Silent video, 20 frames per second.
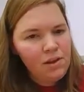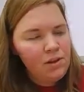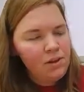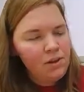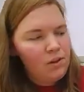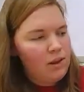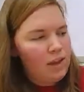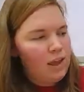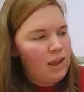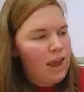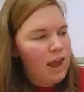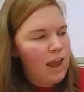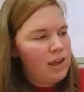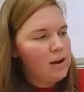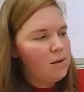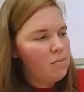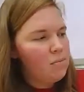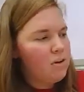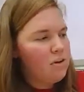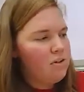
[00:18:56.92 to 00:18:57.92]
Looking at
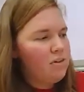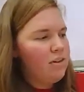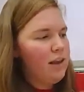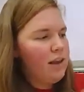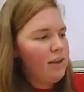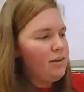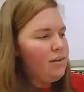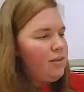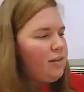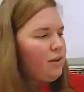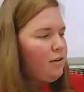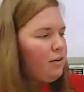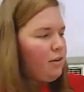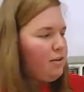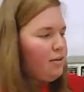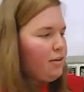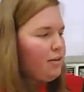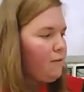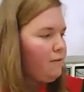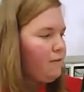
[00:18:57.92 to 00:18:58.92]
number 6, there
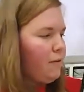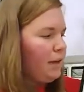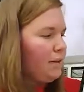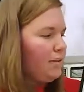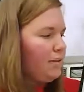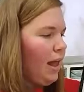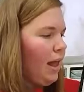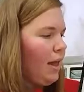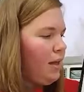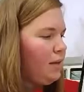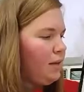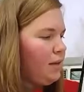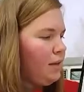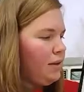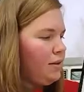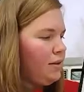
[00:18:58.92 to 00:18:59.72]
is suffix let.